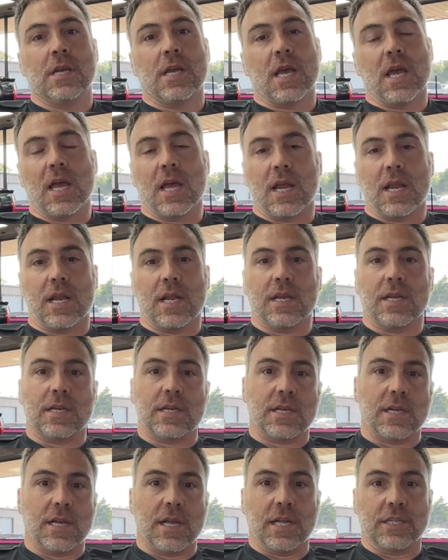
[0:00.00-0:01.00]
and
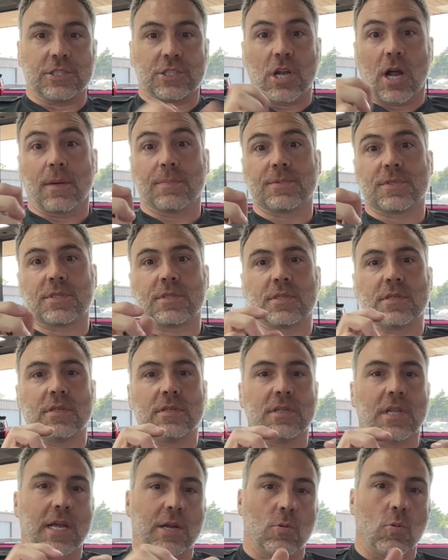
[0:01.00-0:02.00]
it stops
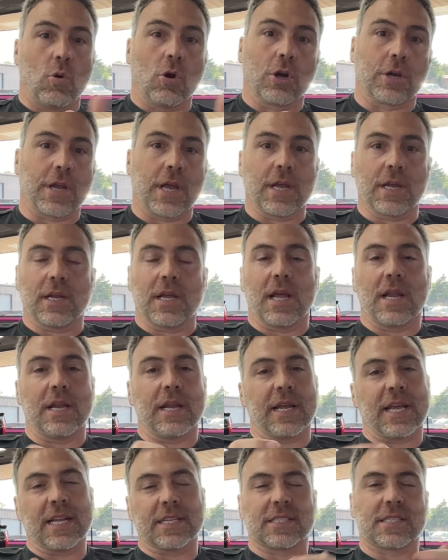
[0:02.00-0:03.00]
working, and
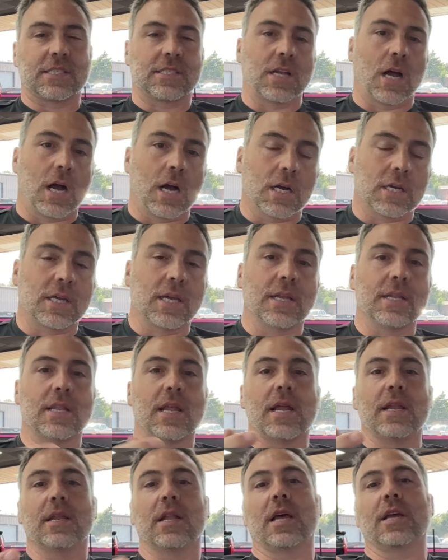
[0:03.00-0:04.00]
it gets stuck, and
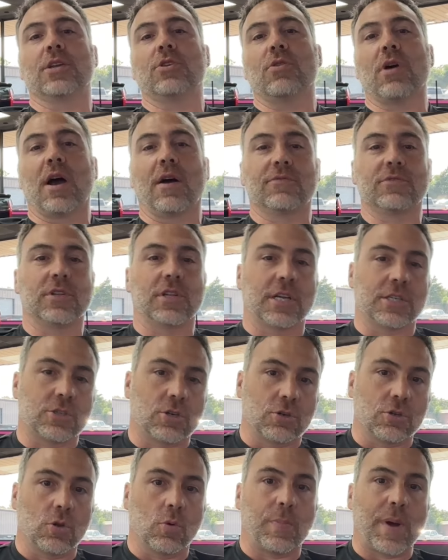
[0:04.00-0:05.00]
then you have to
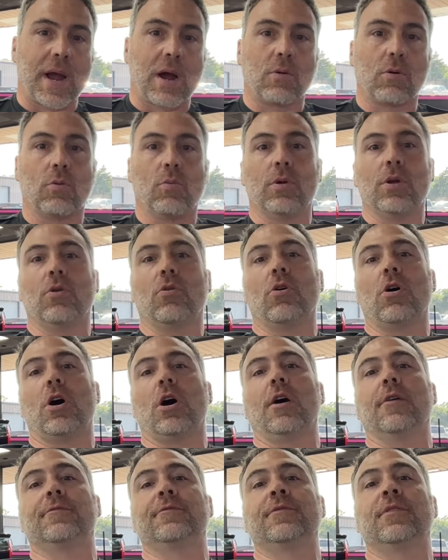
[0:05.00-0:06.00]
turn the power wheel
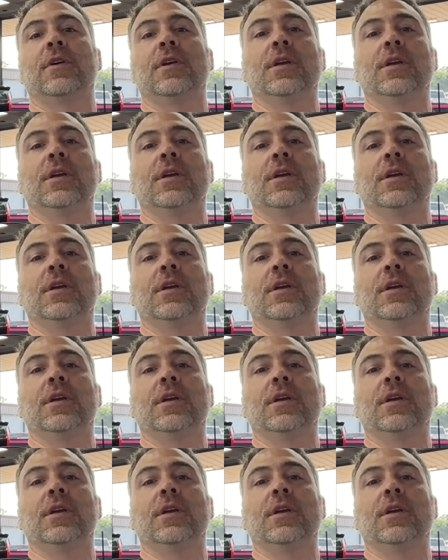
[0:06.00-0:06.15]
off